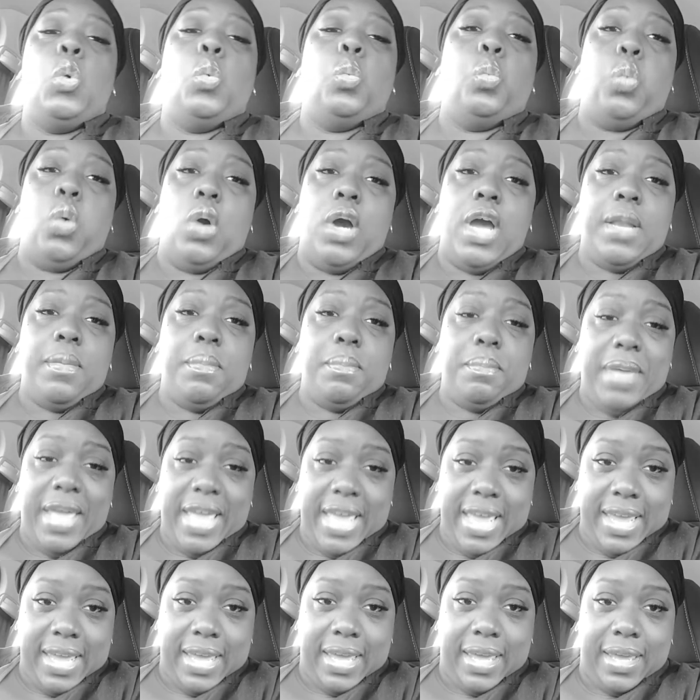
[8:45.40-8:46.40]
what
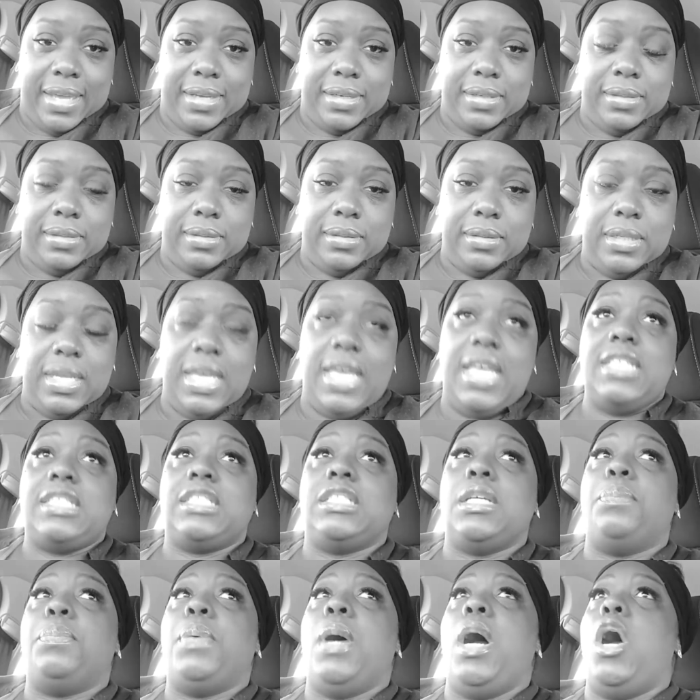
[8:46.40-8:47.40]
man is
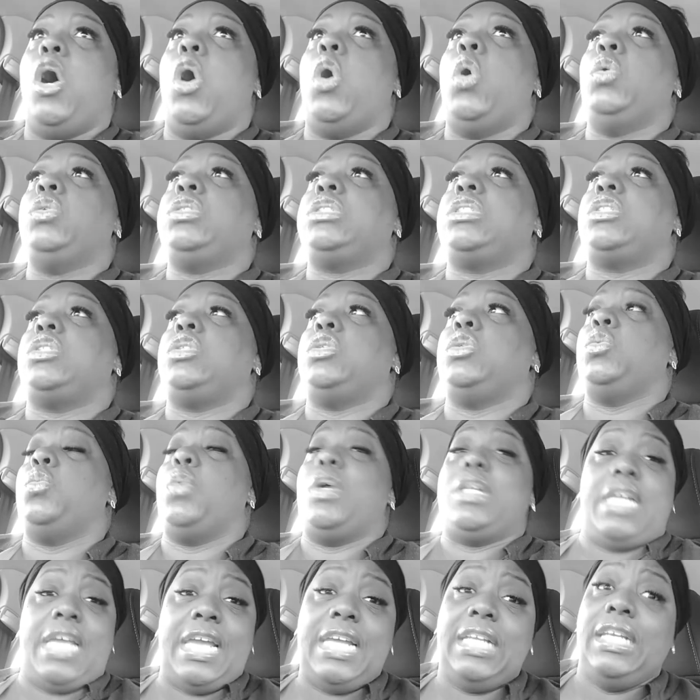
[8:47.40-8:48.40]
supposed to,
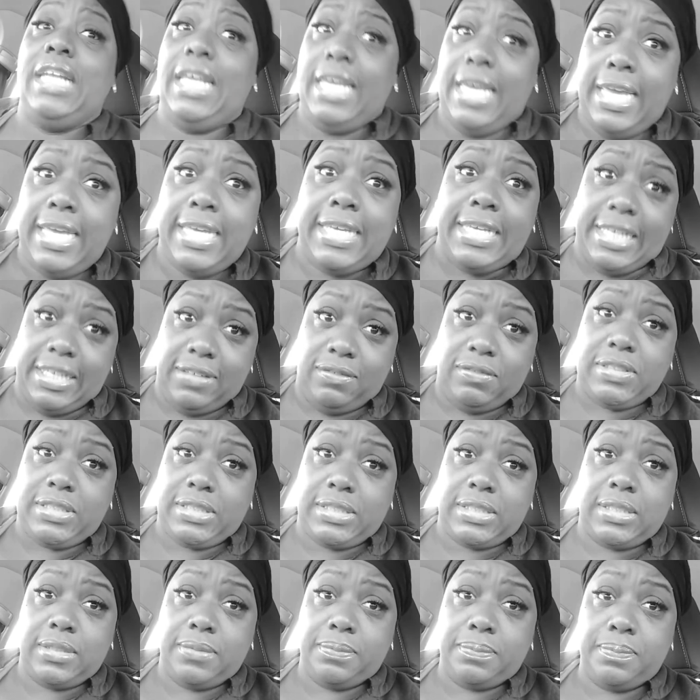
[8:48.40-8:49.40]
when he
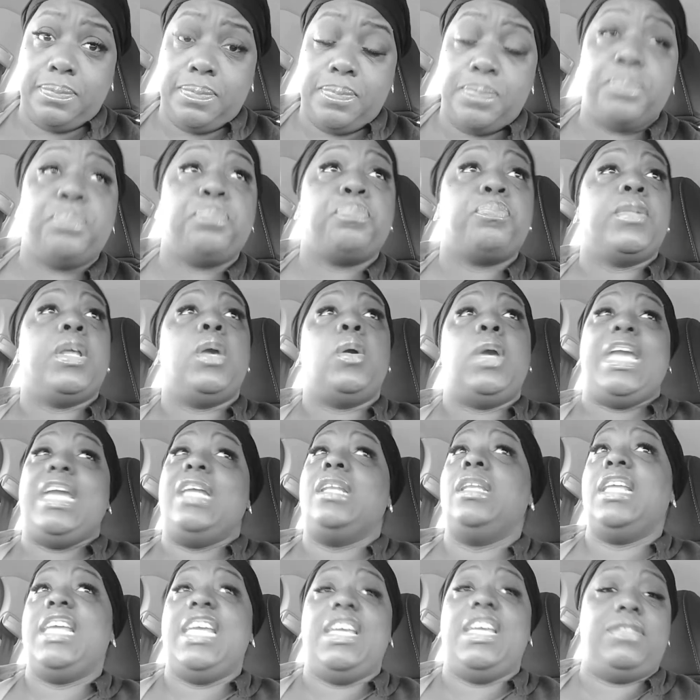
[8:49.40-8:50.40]
leaves,
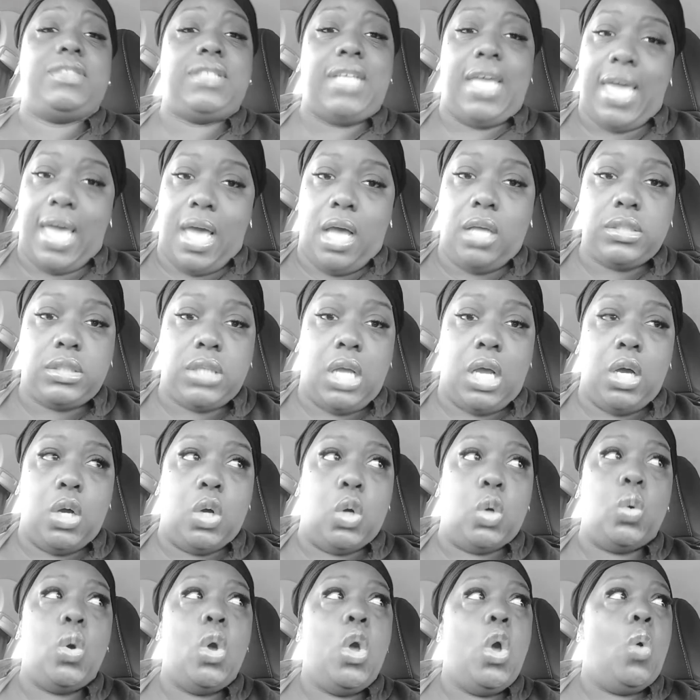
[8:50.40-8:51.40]
he leaves the
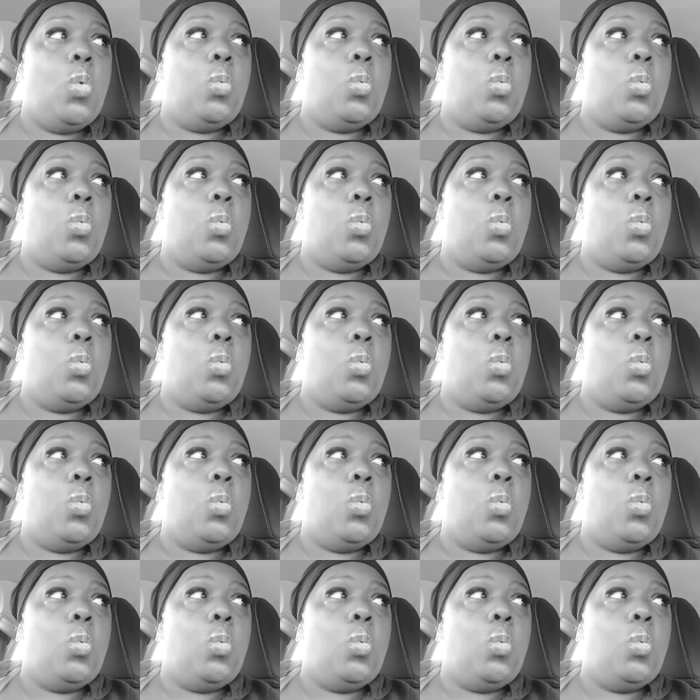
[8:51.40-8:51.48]
household.